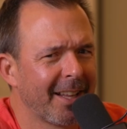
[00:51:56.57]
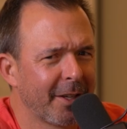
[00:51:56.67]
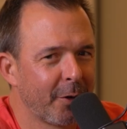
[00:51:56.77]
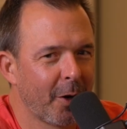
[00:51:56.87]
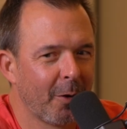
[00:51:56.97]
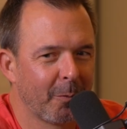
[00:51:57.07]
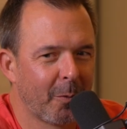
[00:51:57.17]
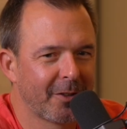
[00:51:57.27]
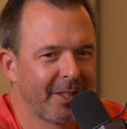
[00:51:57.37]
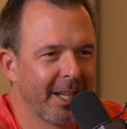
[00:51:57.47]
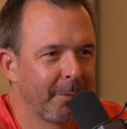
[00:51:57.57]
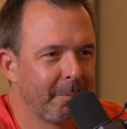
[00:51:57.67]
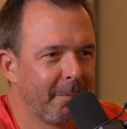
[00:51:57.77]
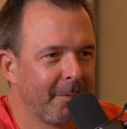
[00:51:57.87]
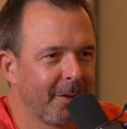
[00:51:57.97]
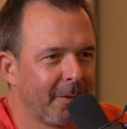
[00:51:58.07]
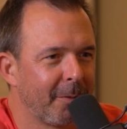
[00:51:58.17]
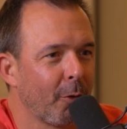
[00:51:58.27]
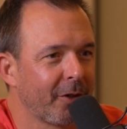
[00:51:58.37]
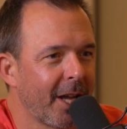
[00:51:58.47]
like, you go and watch
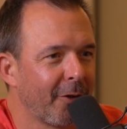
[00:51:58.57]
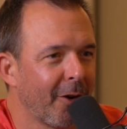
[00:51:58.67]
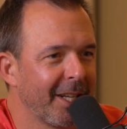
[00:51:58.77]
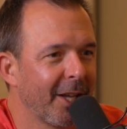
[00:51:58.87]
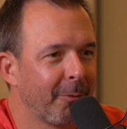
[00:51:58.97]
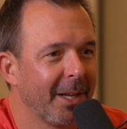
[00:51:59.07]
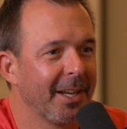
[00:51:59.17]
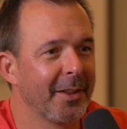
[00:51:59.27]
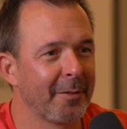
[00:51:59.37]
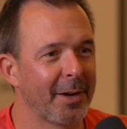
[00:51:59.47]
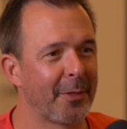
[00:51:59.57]
sportscasters on ESPN, and they've got